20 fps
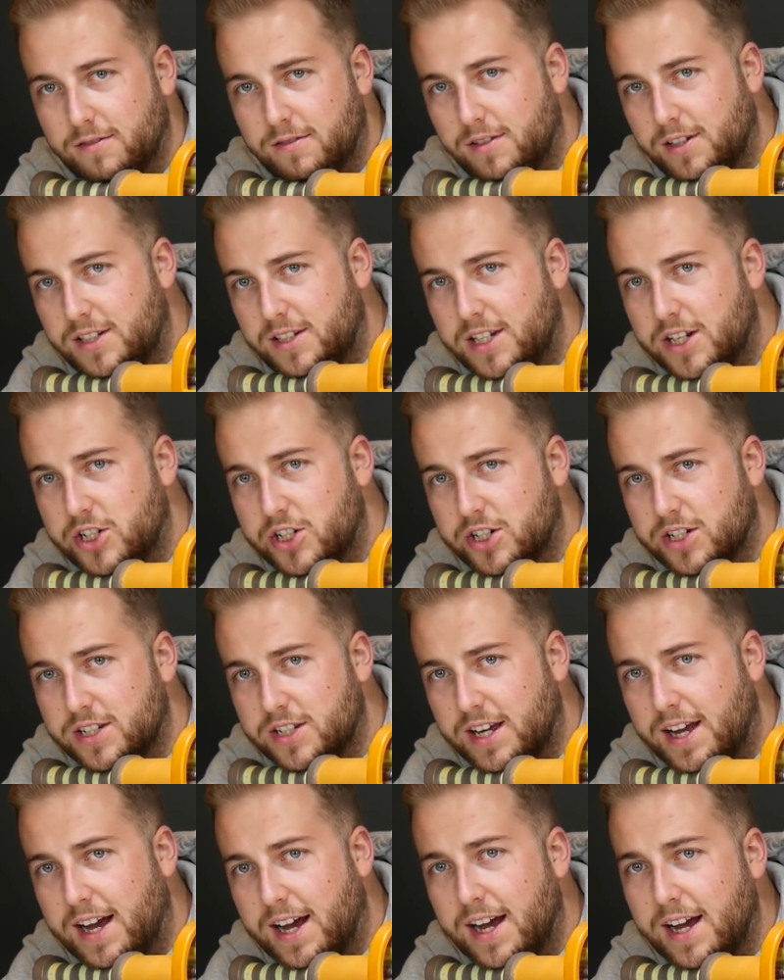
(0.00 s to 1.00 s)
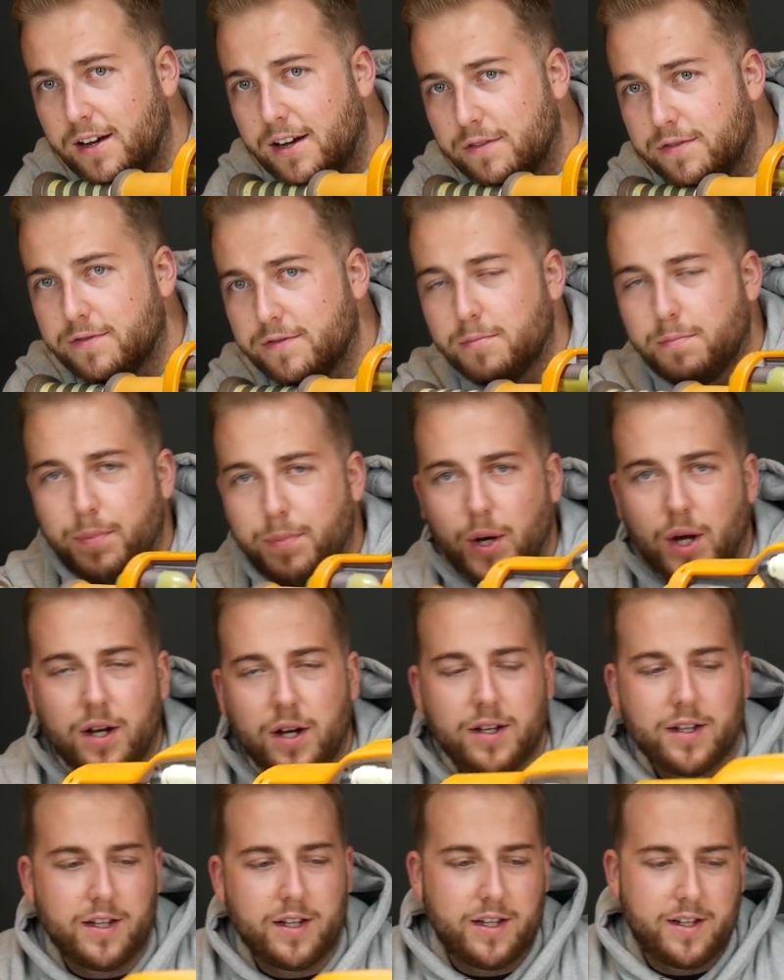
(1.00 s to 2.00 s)
addition to have,
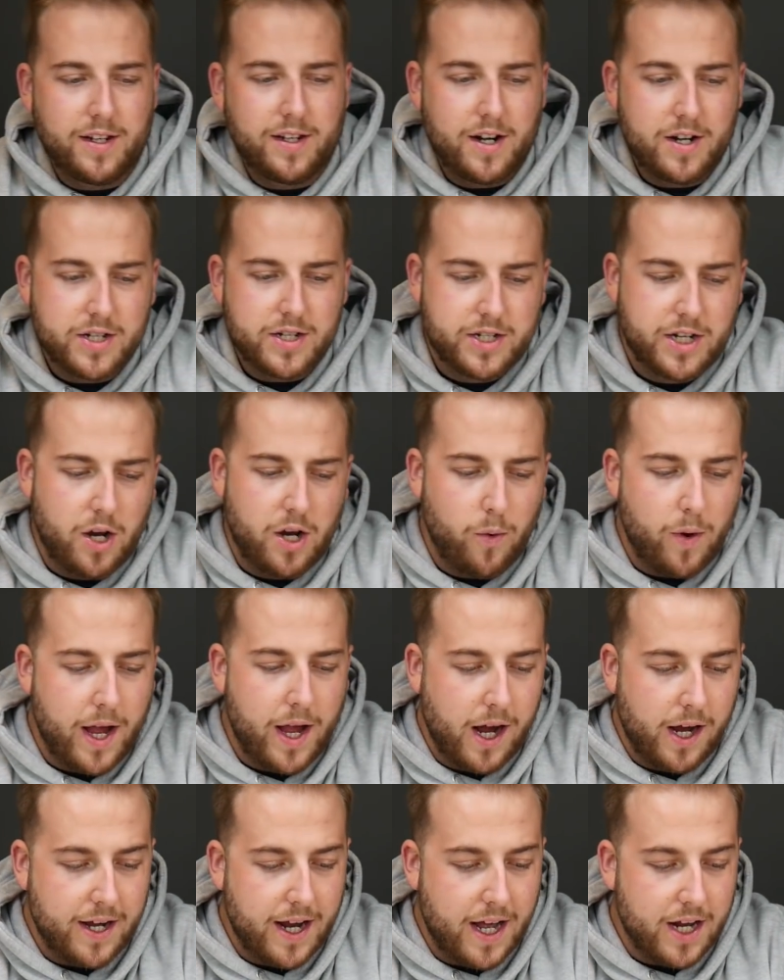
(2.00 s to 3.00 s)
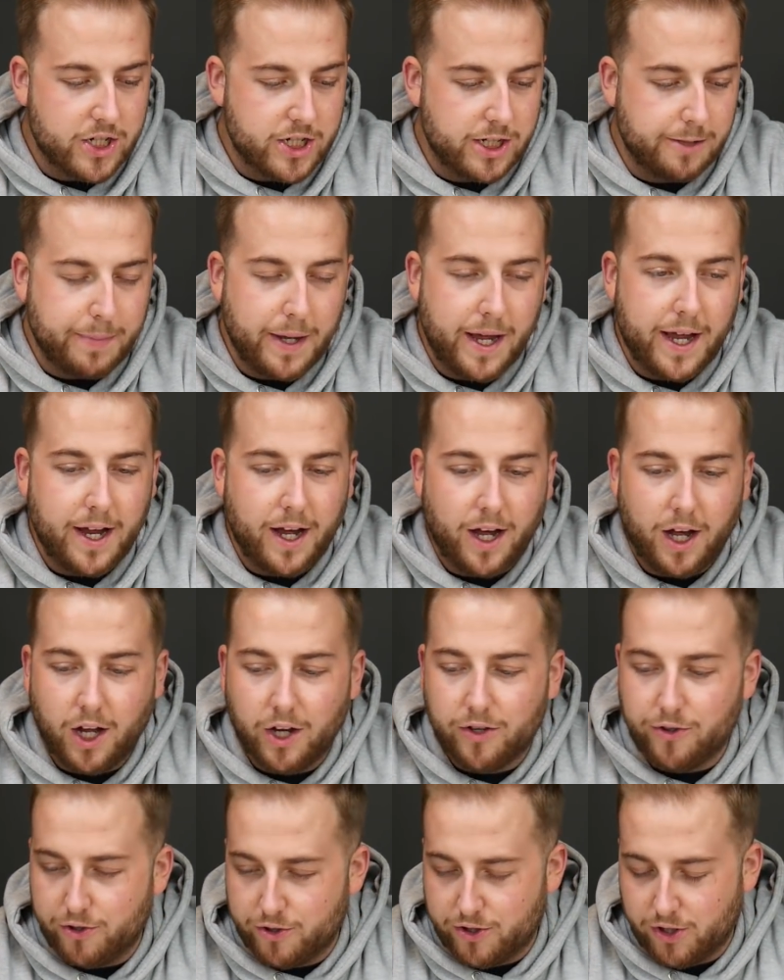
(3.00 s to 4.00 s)
but there's no way I'd actually pay
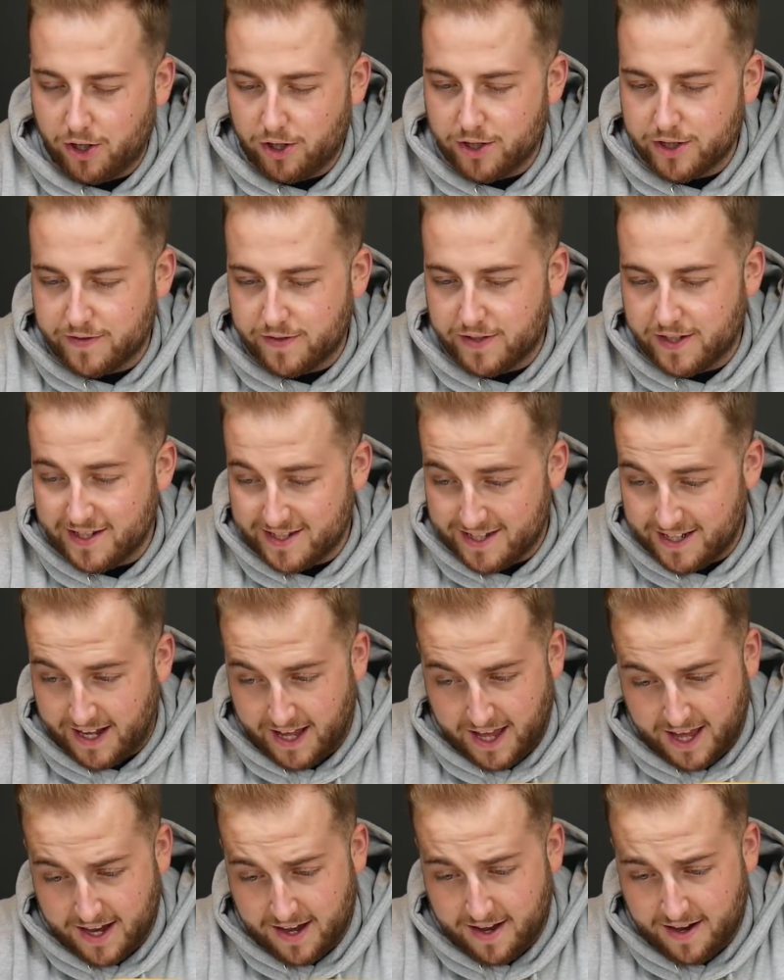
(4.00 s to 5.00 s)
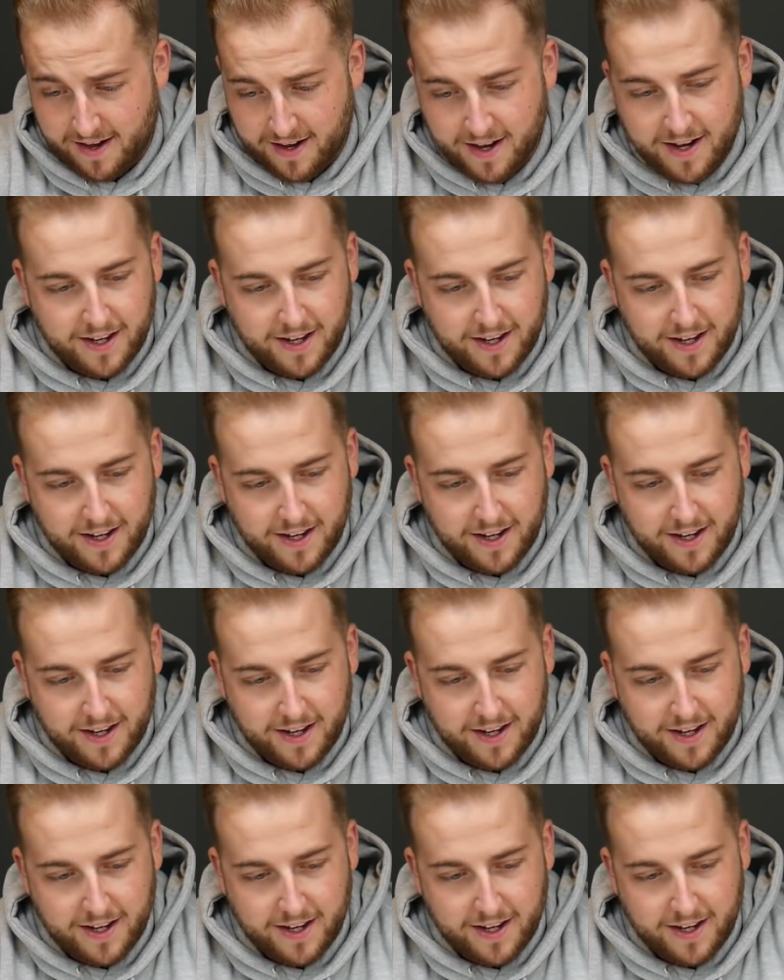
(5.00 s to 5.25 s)
$100 for this again.